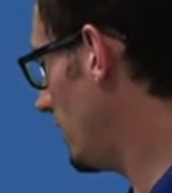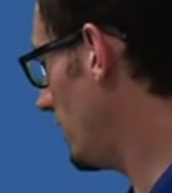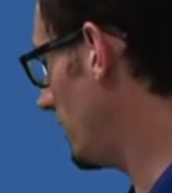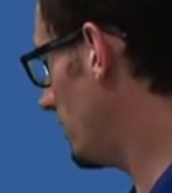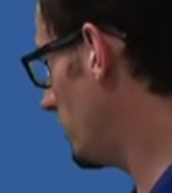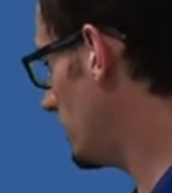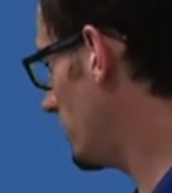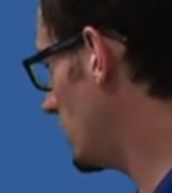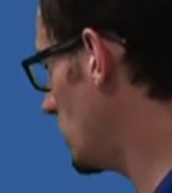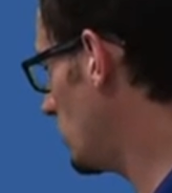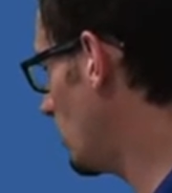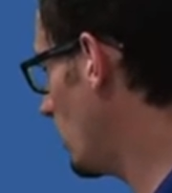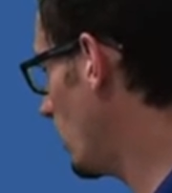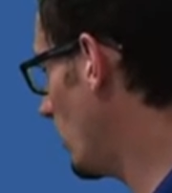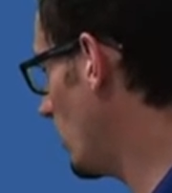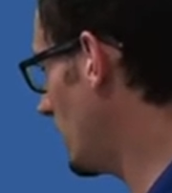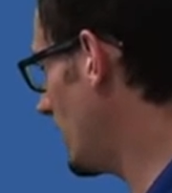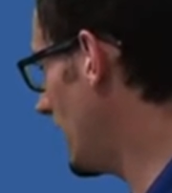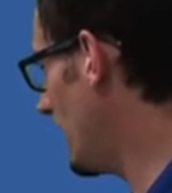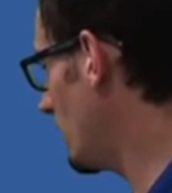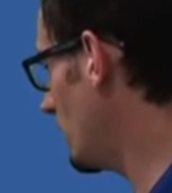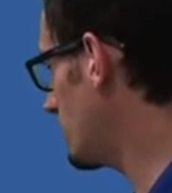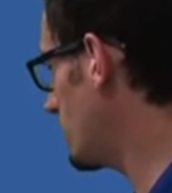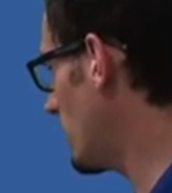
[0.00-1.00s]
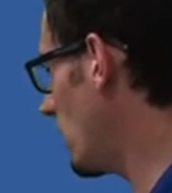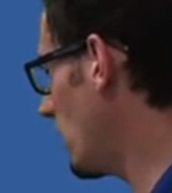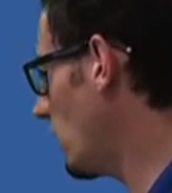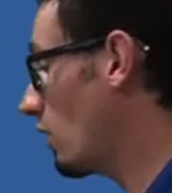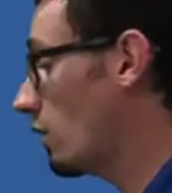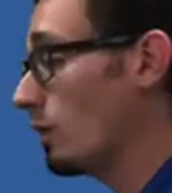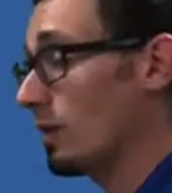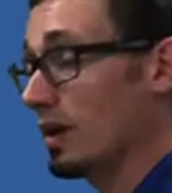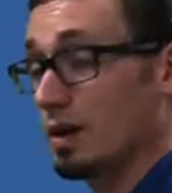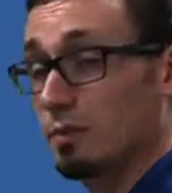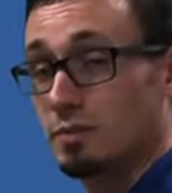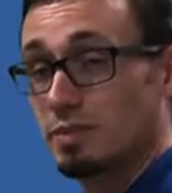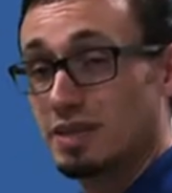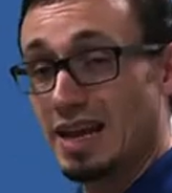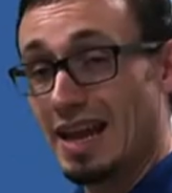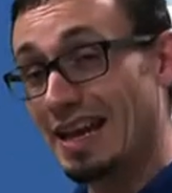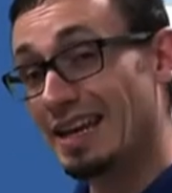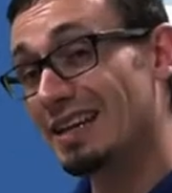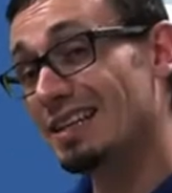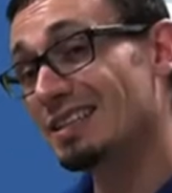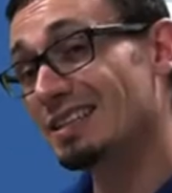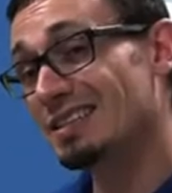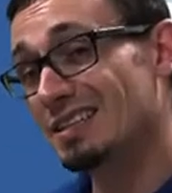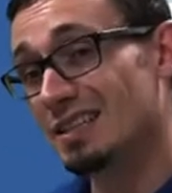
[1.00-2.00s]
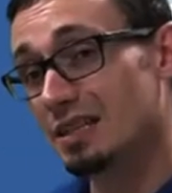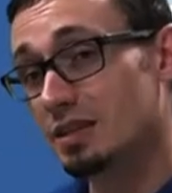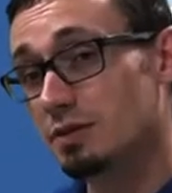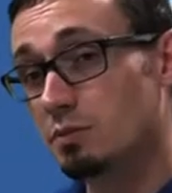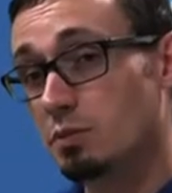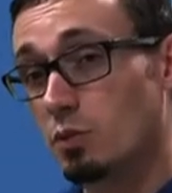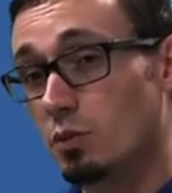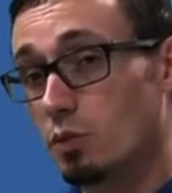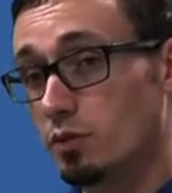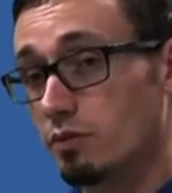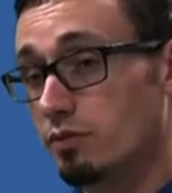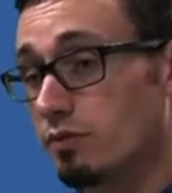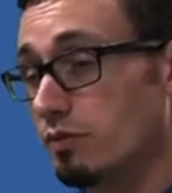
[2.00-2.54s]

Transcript: Dew point now is all the way up to 86.4.